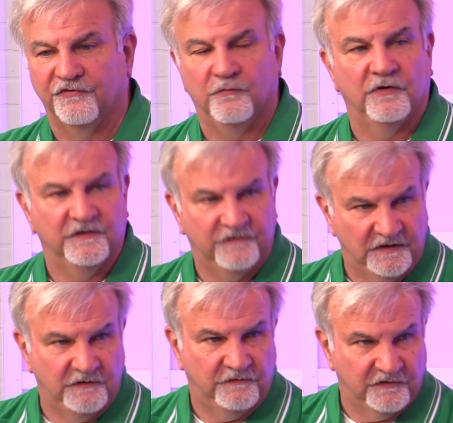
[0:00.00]
Porsche will
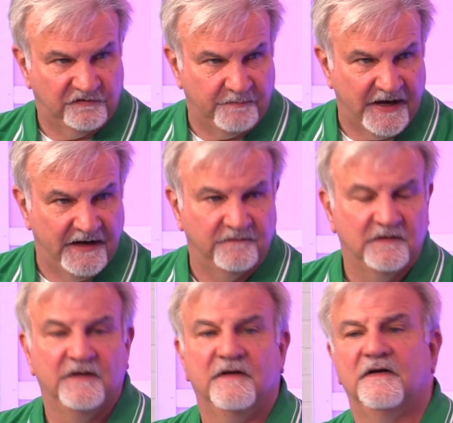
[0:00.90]
continue to expand.
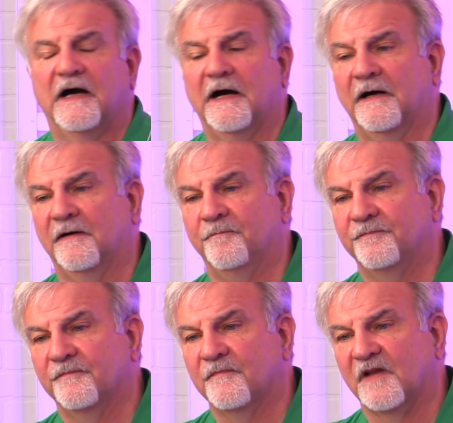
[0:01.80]

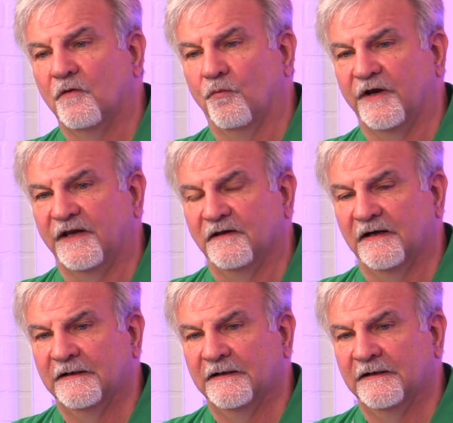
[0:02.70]
We've